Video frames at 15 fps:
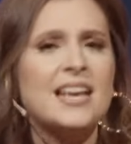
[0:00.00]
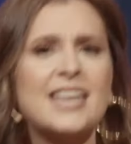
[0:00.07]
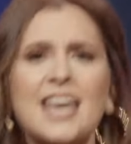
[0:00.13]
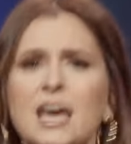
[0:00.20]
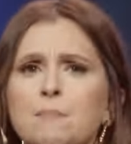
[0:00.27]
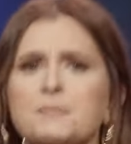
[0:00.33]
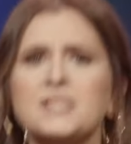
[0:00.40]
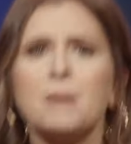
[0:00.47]

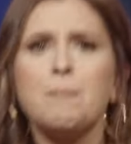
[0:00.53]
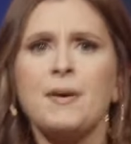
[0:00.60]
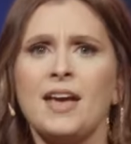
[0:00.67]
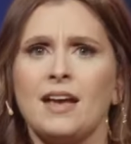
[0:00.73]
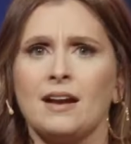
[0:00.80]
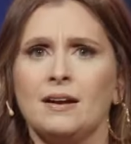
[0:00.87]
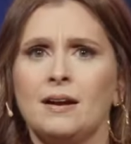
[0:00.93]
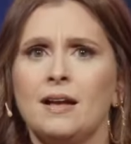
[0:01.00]
Keep
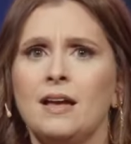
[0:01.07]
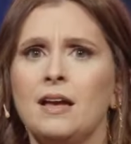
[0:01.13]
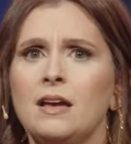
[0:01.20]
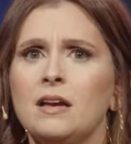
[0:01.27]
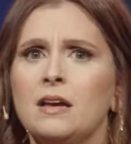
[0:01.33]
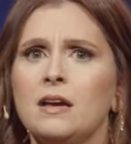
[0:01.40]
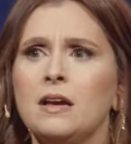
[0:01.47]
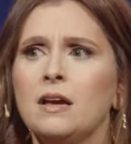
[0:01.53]
dipping.
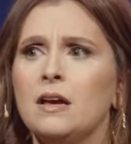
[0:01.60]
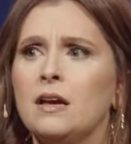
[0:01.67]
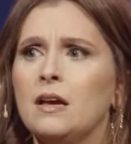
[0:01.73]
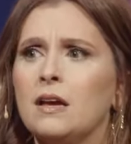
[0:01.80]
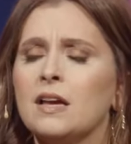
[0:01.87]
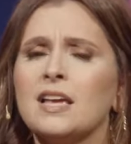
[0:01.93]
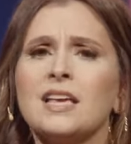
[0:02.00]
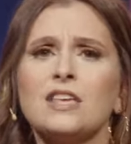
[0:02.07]

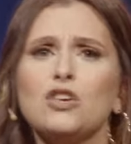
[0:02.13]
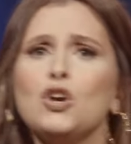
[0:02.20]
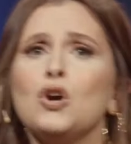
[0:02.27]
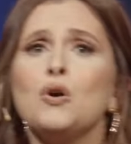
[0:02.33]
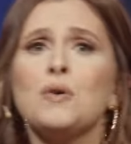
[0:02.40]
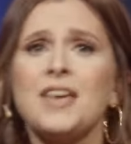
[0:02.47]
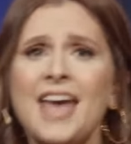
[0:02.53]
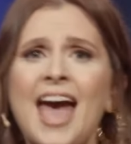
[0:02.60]

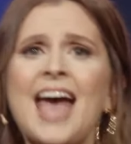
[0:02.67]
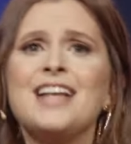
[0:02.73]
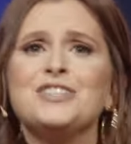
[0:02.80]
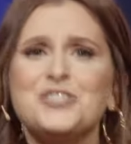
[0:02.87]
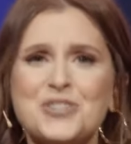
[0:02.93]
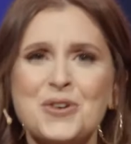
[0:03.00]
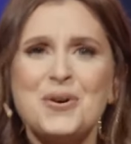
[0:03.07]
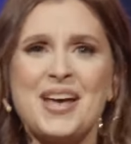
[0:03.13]
You
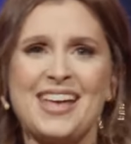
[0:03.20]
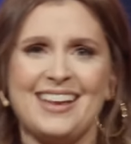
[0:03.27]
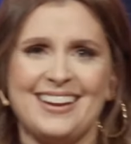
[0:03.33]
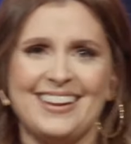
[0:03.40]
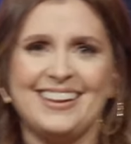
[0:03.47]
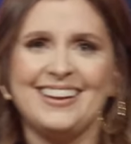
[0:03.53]
can do it.